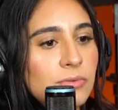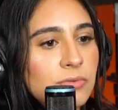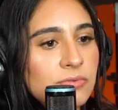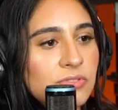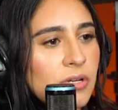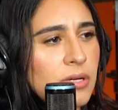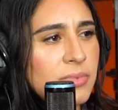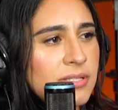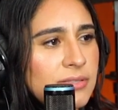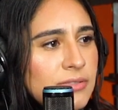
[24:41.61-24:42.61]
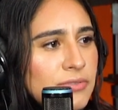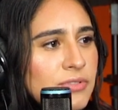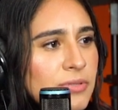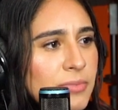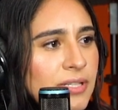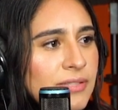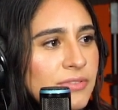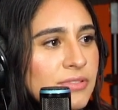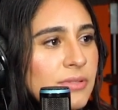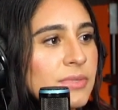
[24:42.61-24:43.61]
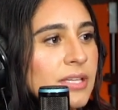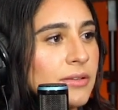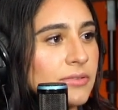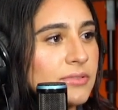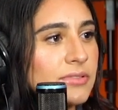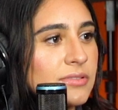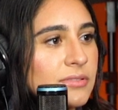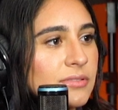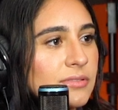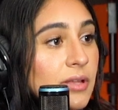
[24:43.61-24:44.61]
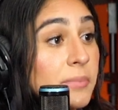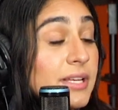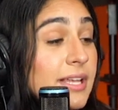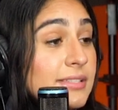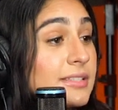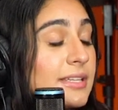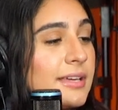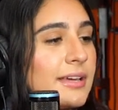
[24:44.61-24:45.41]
to start a business. Use your money for something else but that's the thing.